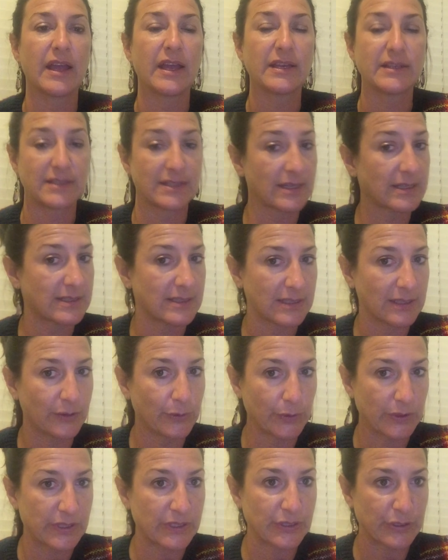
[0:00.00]
It does
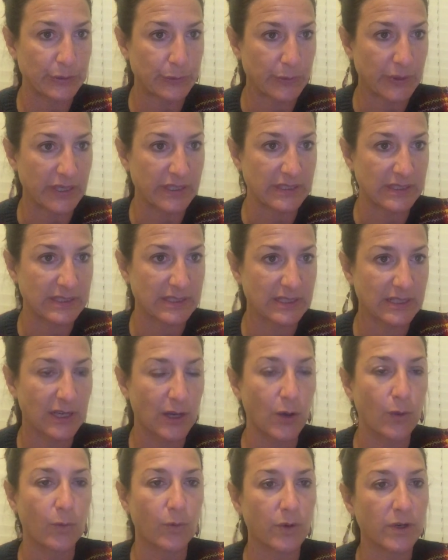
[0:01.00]
increase the risk.
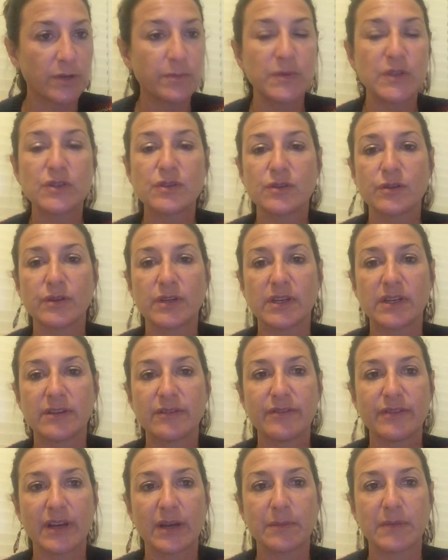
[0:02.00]
One abuser in
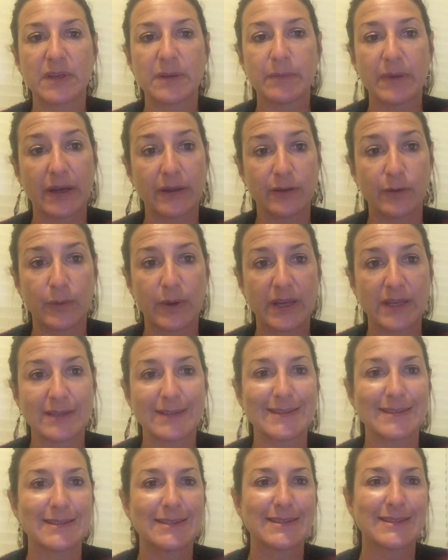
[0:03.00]
a family, by the
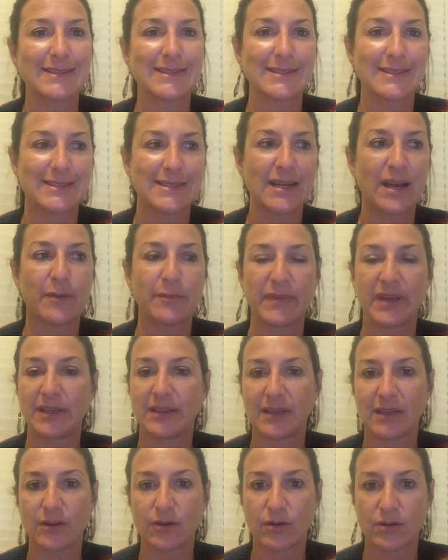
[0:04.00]
way, does not
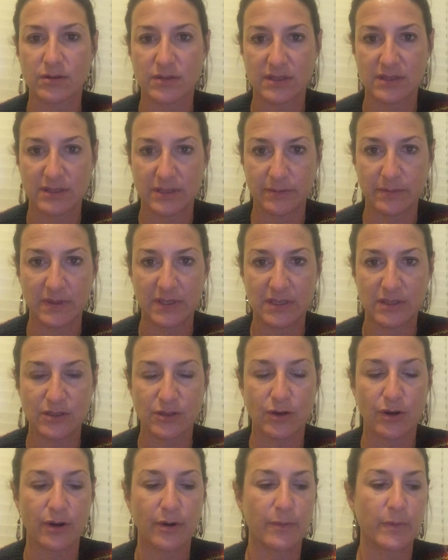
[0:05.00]
mean that all
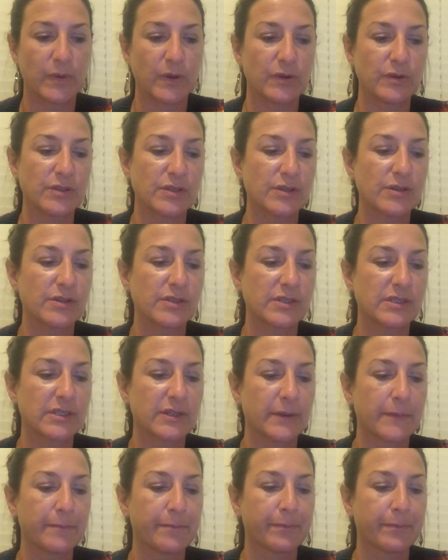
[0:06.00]
siblings are abusers.